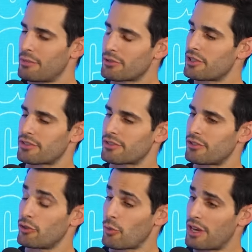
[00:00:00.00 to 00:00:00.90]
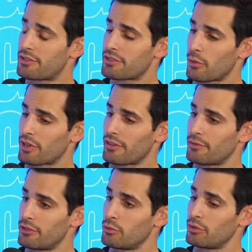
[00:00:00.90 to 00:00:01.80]
There's this great story
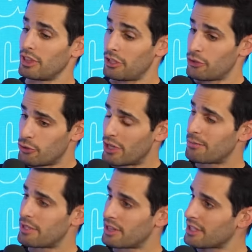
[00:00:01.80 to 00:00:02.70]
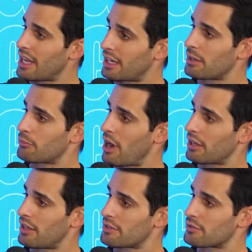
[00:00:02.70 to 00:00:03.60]
of you legitimately getting in
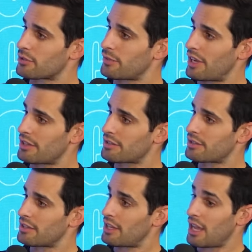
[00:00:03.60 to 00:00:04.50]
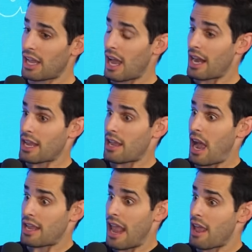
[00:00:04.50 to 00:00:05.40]
Brock Lesnar's face. And I,
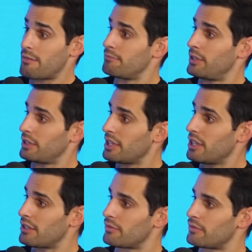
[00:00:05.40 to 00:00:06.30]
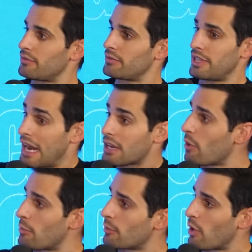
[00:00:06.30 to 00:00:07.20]
I can't believe that
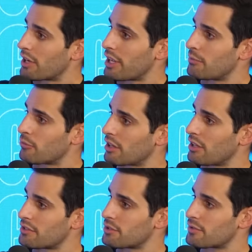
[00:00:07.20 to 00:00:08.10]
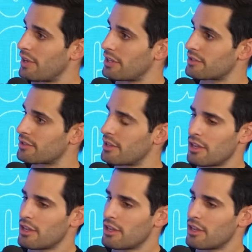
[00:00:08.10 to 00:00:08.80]
anyone would want to get in Brock Lesnar's face.